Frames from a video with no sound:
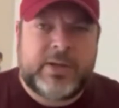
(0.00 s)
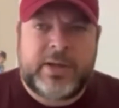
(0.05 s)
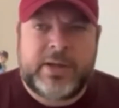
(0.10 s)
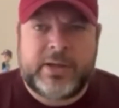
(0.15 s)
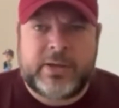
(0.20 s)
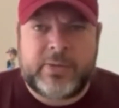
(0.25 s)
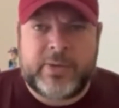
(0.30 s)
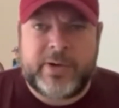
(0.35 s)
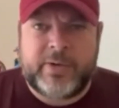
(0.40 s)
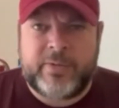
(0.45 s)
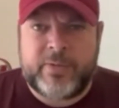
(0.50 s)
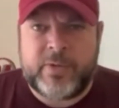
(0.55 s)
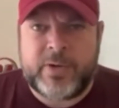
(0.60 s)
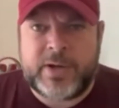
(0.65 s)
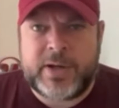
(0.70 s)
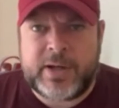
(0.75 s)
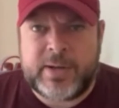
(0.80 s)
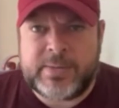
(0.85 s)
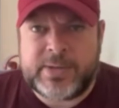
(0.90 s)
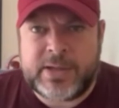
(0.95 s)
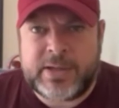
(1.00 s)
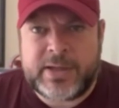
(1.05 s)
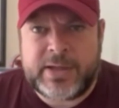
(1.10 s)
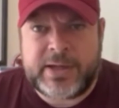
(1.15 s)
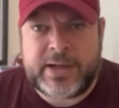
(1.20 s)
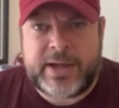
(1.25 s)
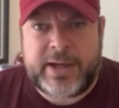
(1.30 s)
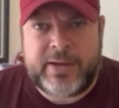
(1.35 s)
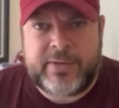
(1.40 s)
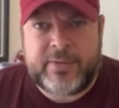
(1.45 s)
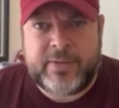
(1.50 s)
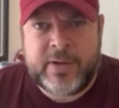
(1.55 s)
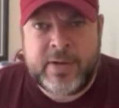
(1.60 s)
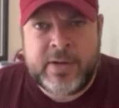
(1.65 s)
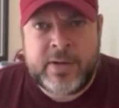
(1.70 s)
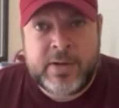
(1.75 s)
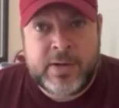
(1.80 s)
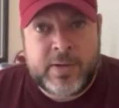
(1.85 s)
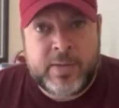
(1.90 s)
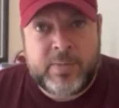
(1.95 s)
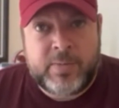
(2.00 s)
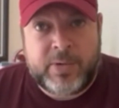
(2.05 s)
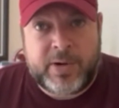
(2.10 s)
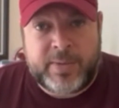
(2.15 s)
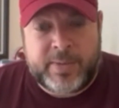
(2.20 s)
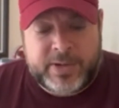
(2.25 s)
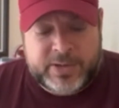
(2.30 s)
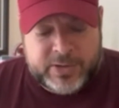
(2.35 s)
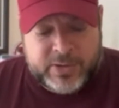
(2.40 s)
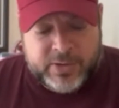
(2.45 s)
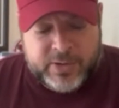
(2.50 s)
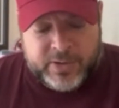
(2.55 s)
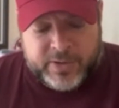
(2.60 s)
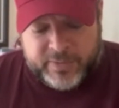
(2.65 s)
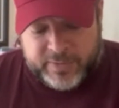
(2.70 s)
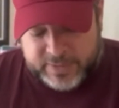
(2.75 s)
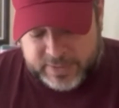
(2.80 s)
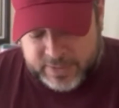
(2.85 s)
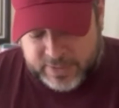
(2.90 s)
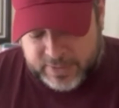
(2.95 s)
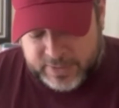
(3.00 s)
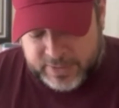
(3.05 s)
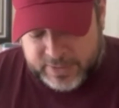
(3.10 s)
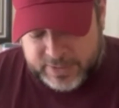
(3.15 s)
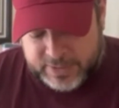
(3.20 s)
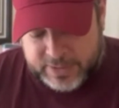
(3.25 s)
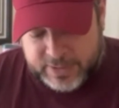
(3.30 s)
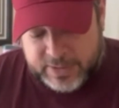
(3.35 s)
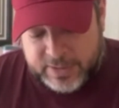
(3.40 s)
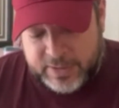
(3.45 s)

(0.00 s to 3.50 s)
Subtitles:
like 3 or 4 times. I think I have pretty much all of his cards.